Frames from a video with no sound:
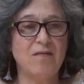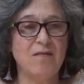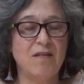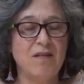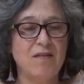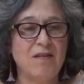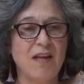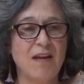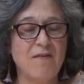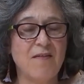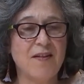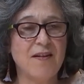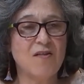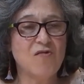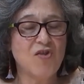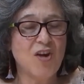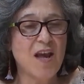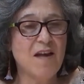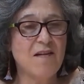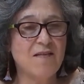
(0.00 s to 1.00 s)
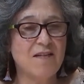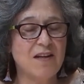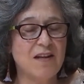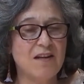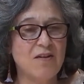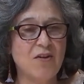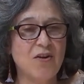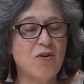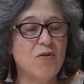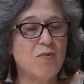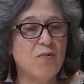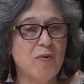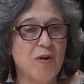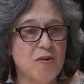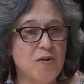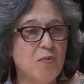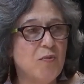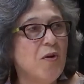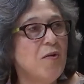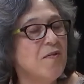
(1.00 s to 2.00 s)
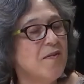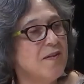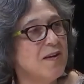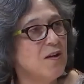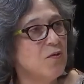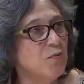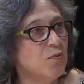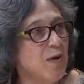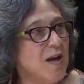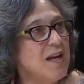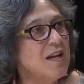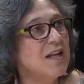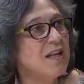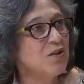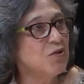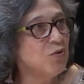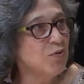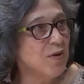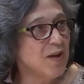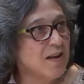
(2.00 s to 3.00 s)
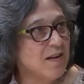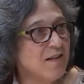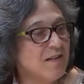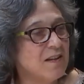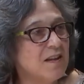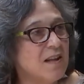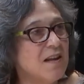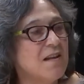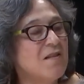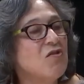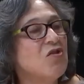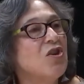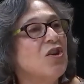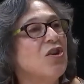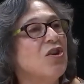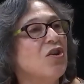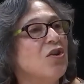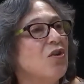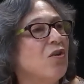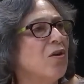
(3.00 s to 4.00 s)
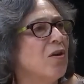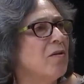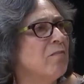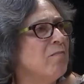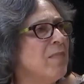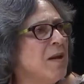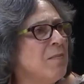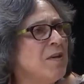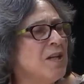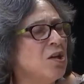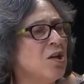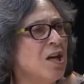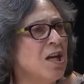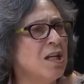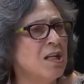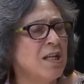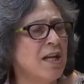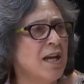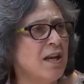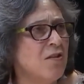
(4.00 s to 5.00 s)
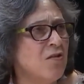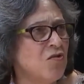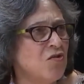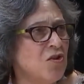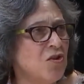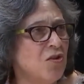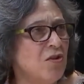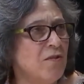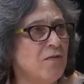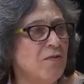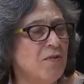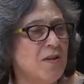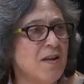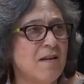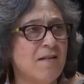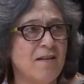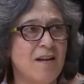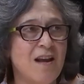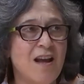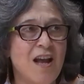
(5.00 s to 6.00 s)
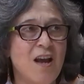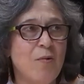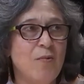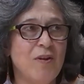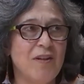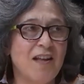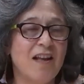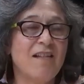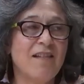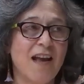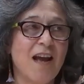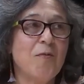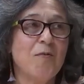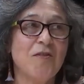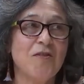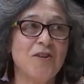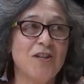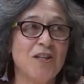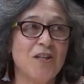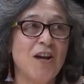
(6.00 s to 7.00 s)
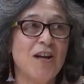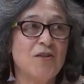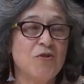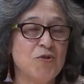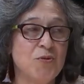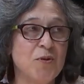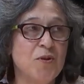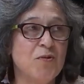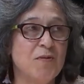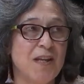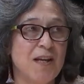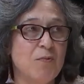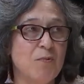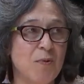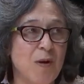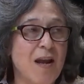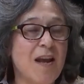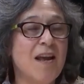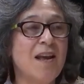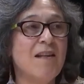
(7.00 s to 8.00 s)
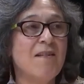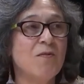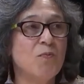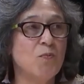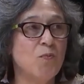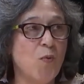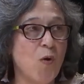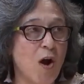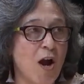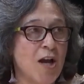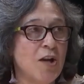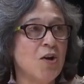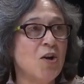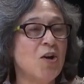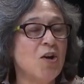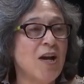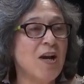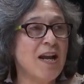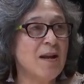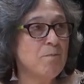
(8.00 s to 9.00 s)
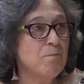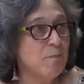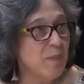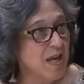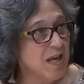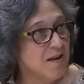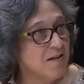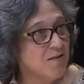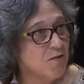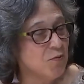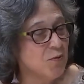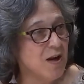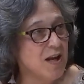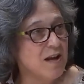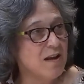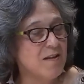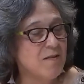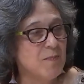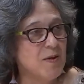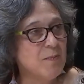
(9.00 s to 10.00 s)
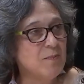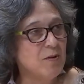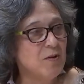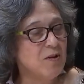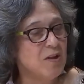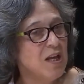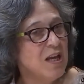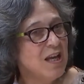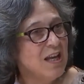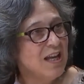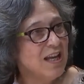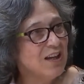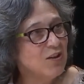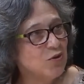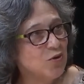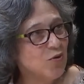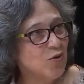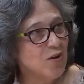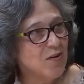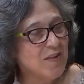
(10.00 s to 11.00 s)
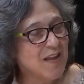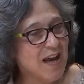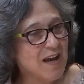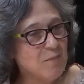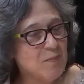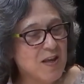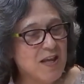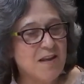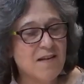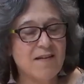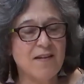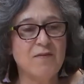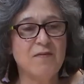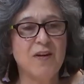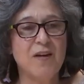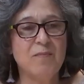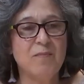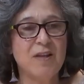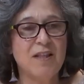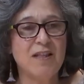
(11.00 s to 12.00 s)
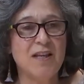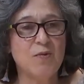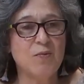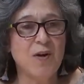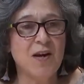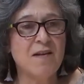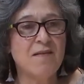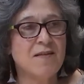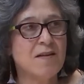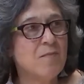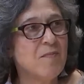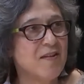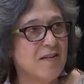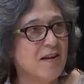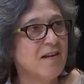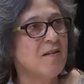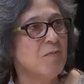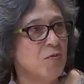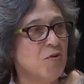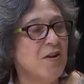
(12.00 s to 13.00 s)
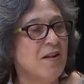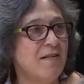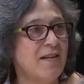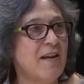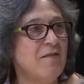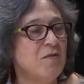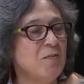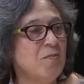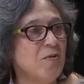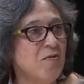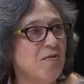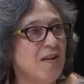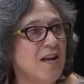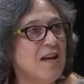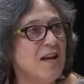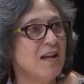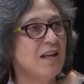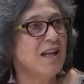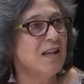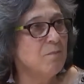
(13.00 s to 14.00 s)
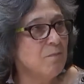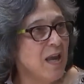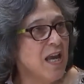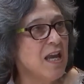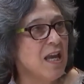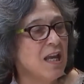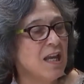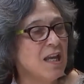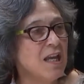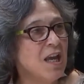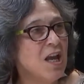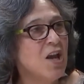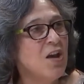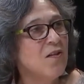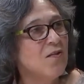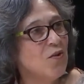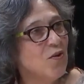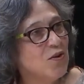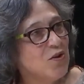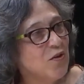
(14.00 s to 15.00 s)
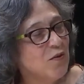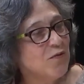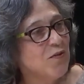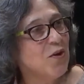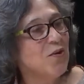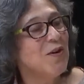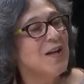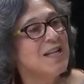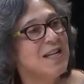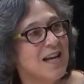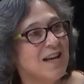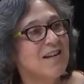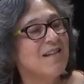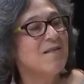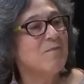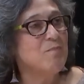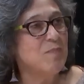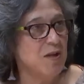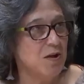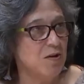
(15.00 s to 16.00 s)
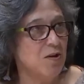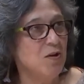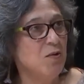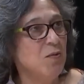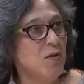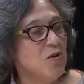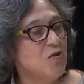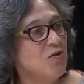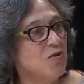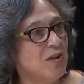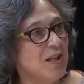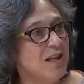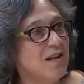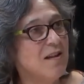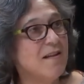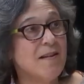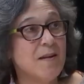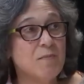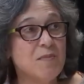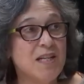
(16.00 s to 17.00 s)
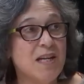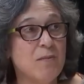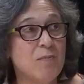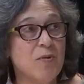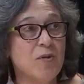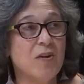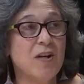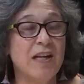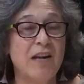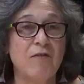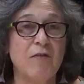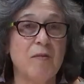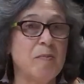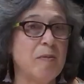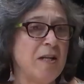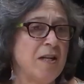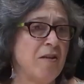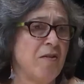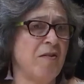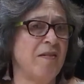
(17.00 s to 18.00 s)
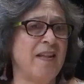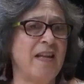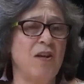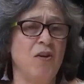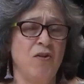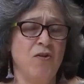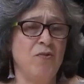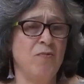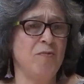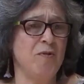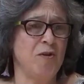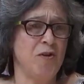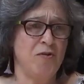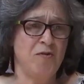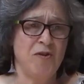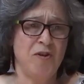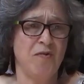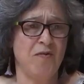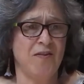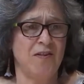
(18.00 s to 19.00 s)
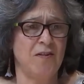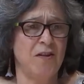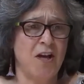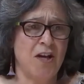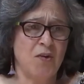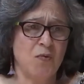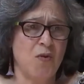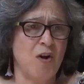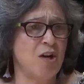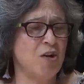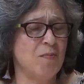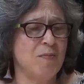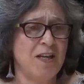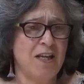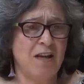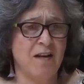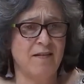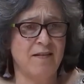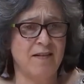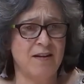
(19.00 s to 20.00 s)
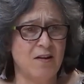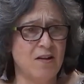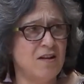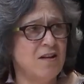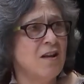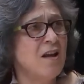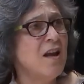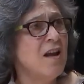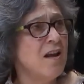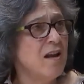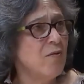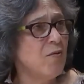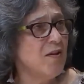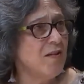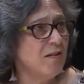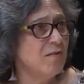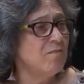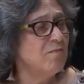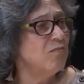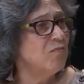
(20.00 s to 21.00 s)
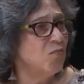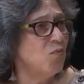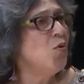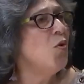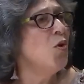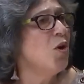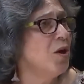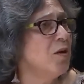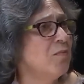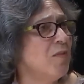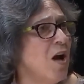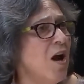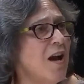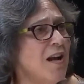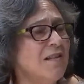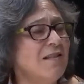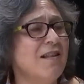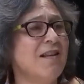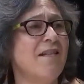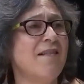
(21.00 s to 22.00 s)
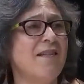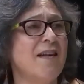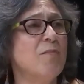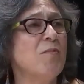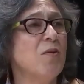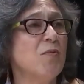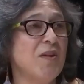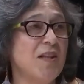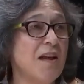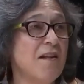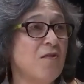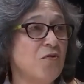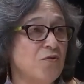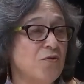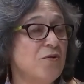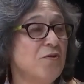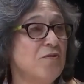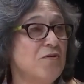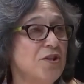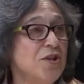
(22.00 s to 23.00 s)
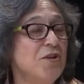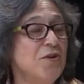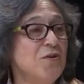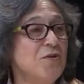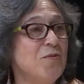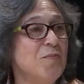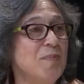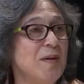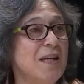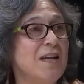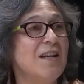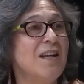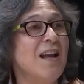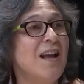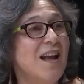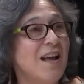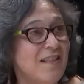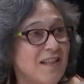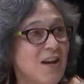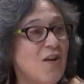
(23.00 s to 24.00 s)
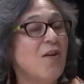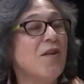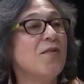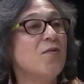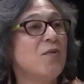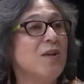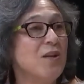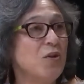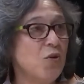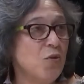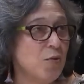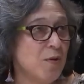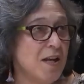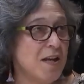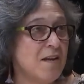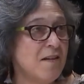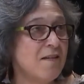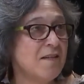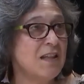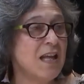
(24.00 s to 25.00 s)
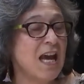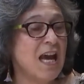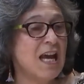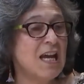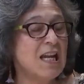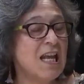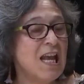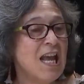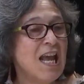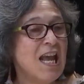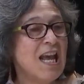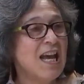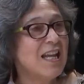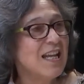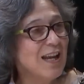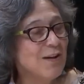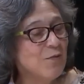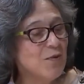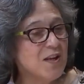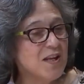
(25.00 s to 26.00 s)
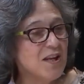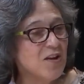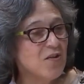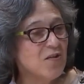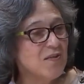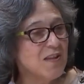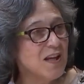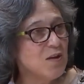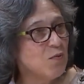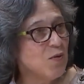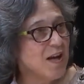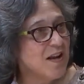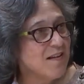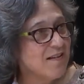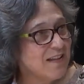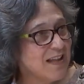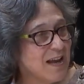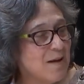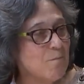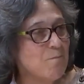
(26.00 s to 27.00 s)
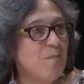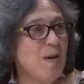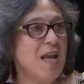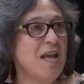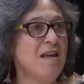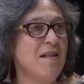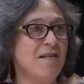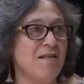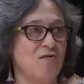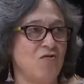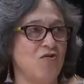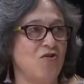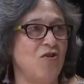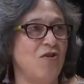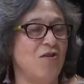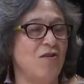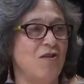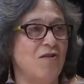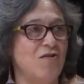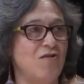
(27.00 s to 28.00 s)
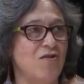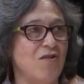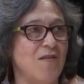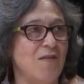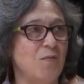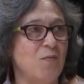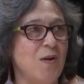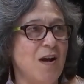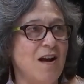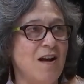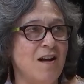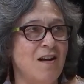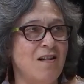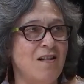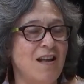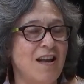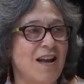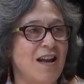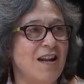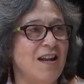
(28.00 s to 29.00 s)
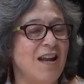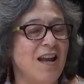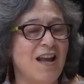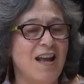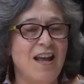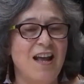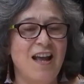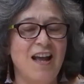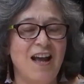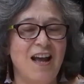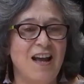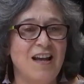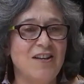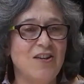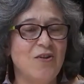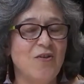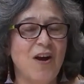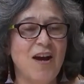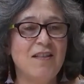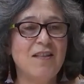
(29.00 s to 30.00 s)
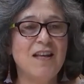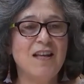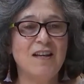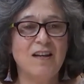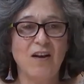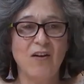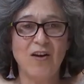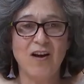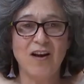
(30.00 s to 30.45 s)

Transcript: They've suggested, you won't see a rate increase this year, or maybe not next year for this. Well, that's absolutely not true. They raise water and base rates. People ignore that piece of it, but they raise them 6.7% in May. Oh. So on your very next bill, which you'll get in September, and everybody will say, you used a lot of water because it was warm, hot this summer. Mm-hmm. Well, that's true too, but they also increase that. And every year they raise that base charge as well. Right. And I think